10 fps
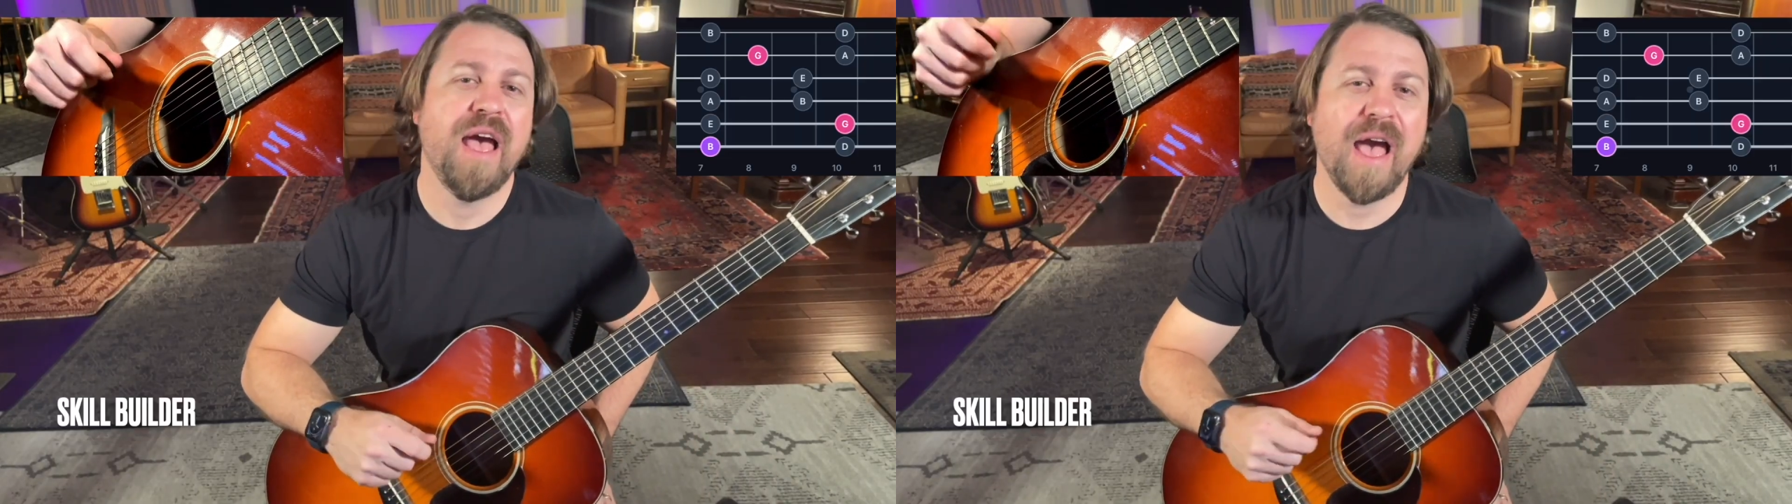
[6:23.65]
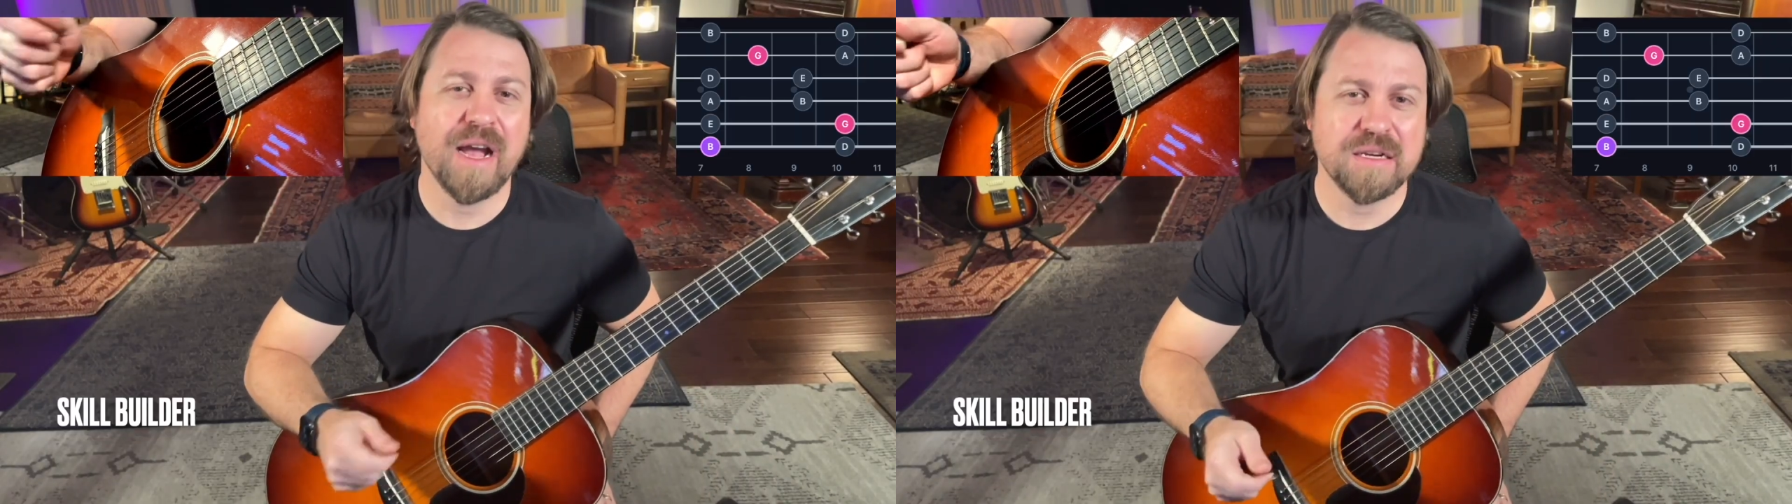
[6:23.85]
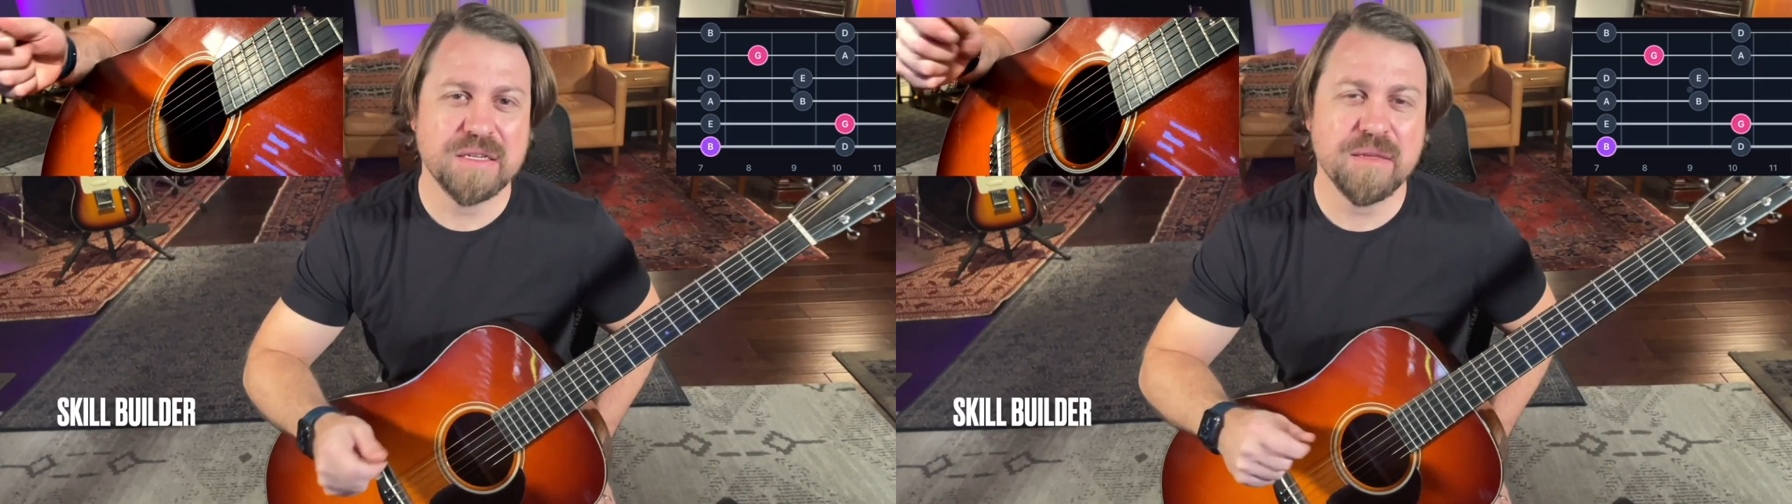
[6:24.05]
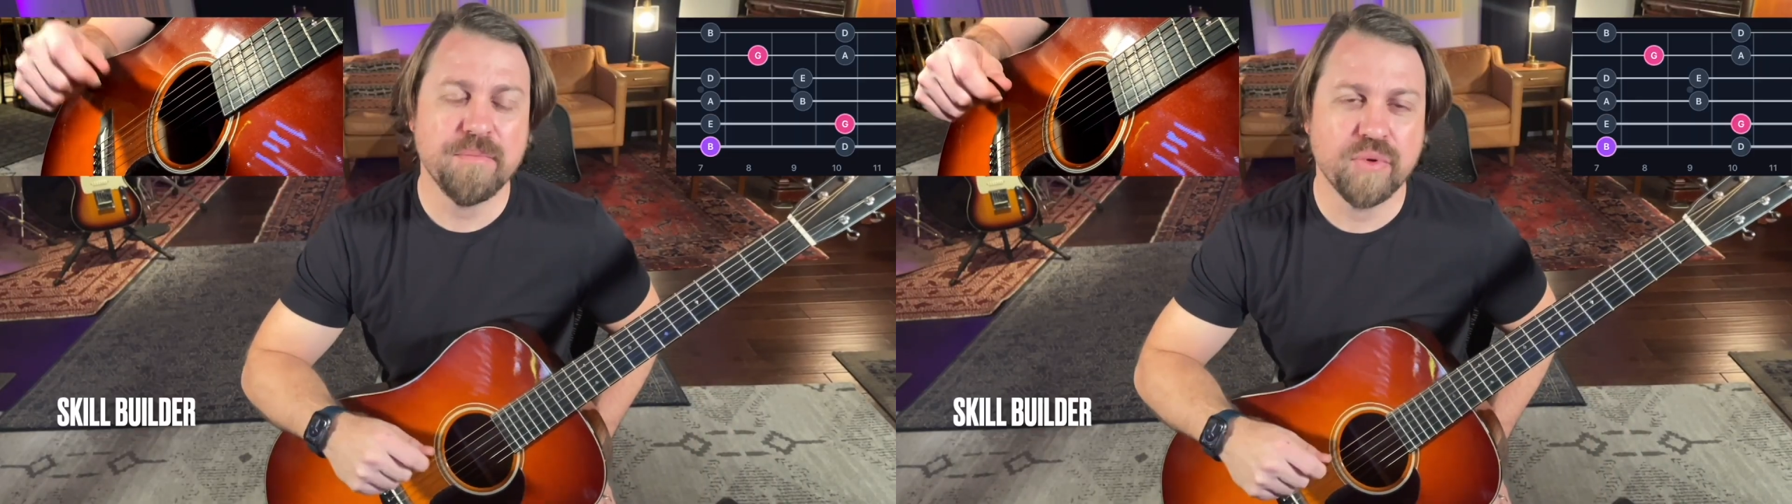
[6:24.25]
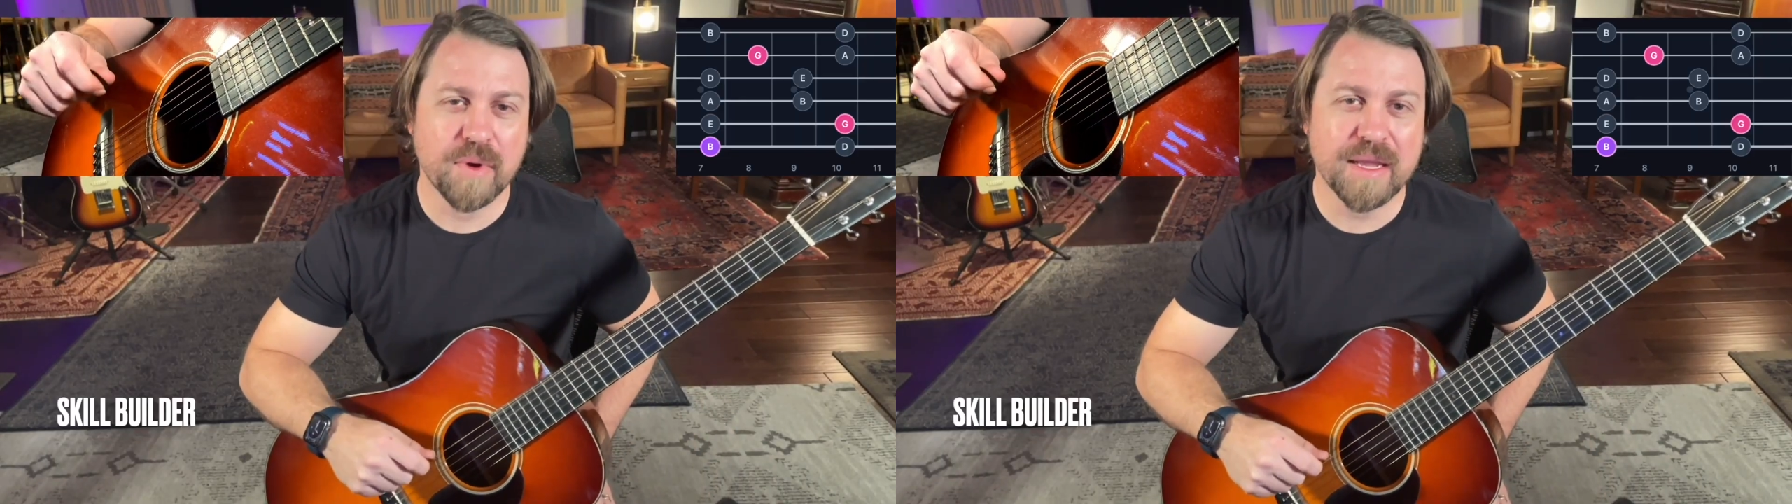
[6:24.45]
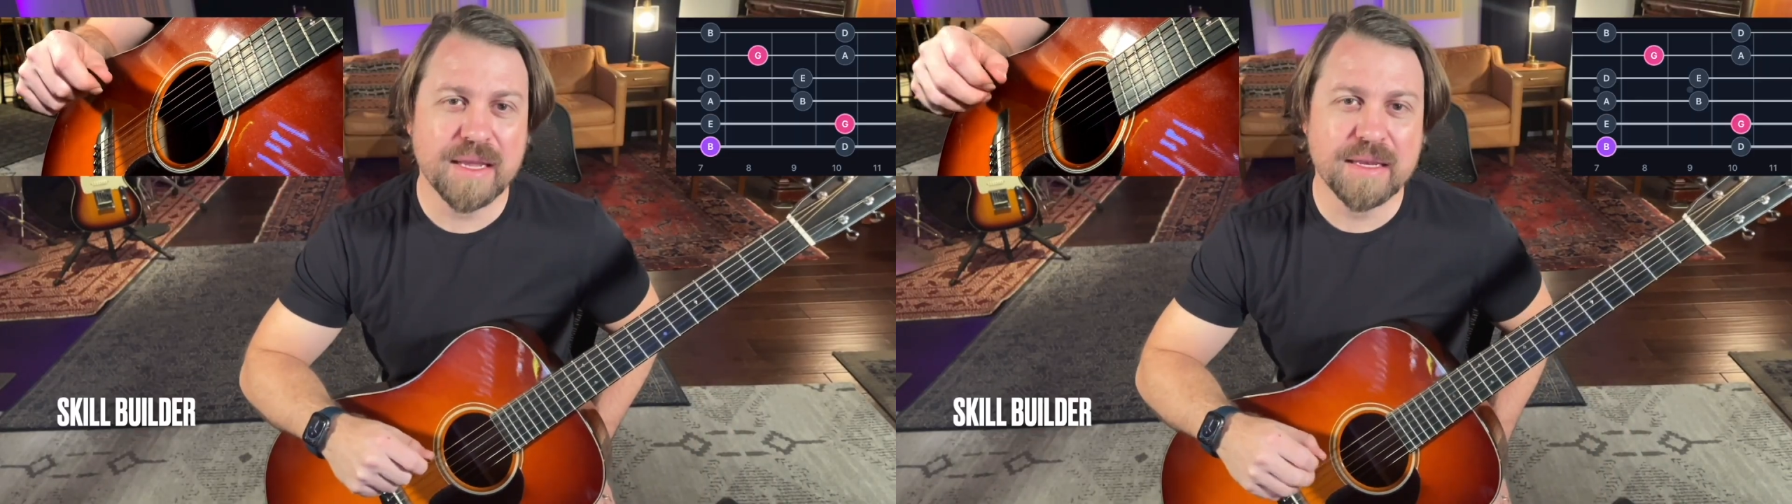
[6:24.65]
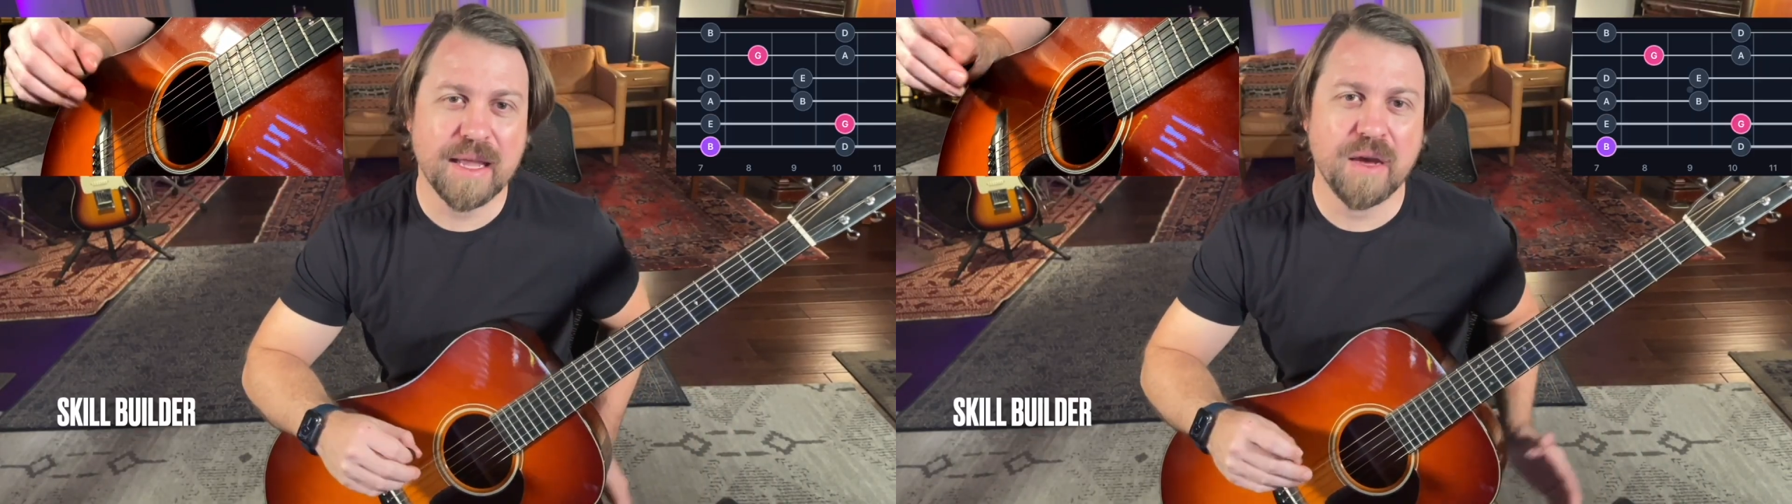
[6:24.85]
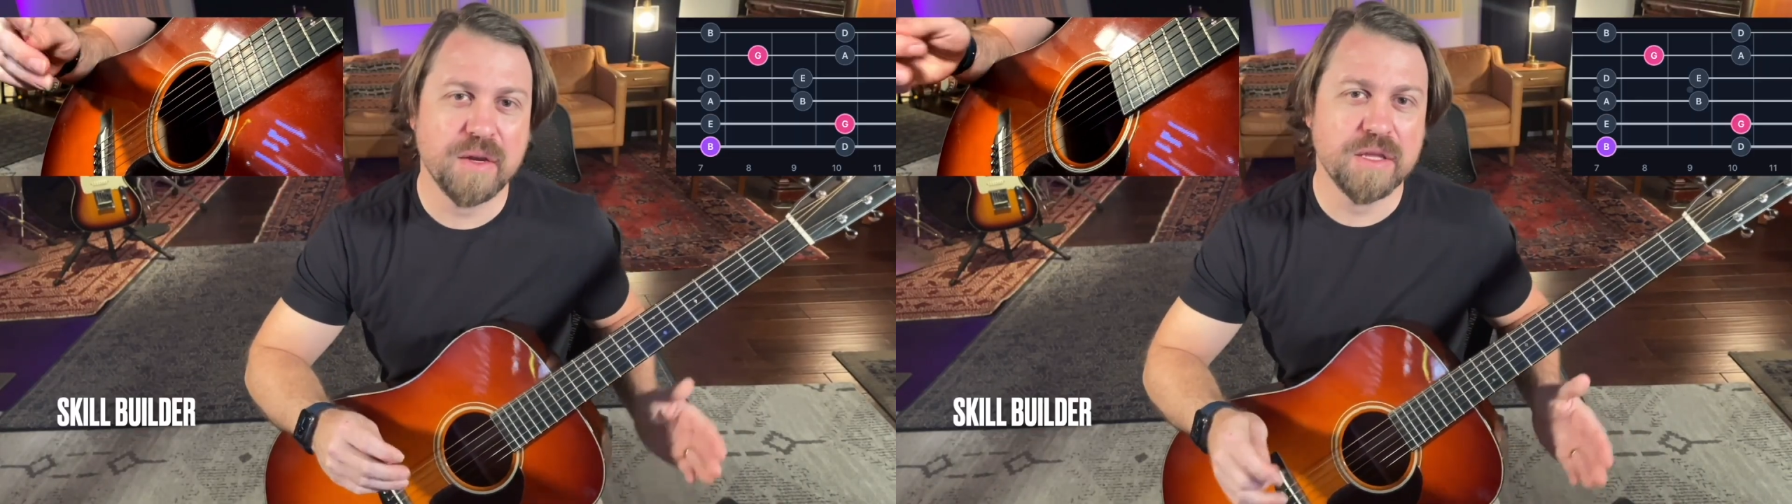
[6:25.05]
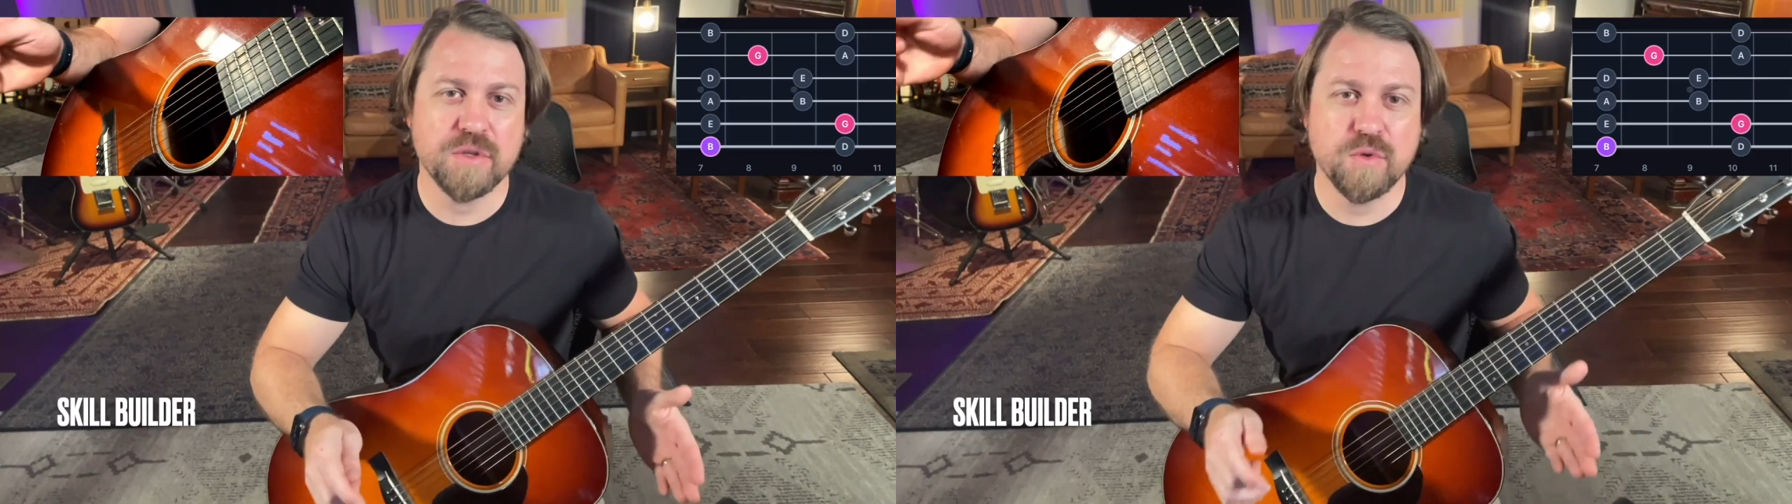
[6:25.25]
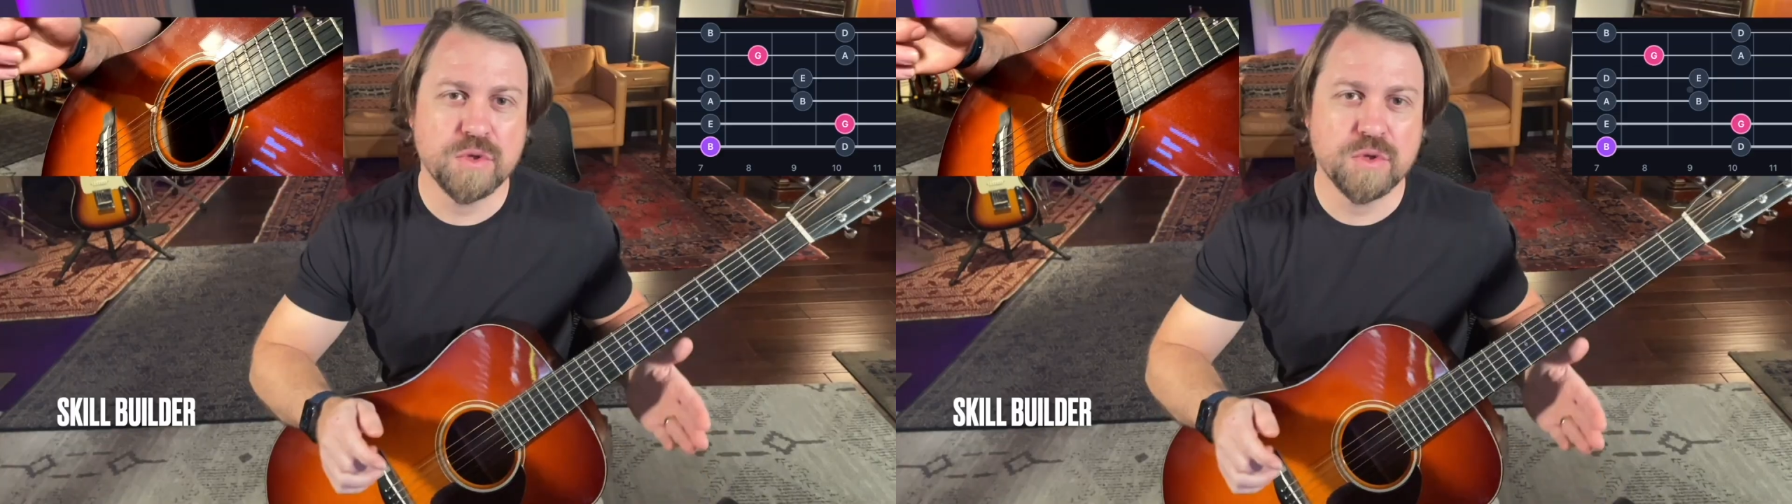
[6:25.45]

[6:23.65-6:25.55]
actually breaking down into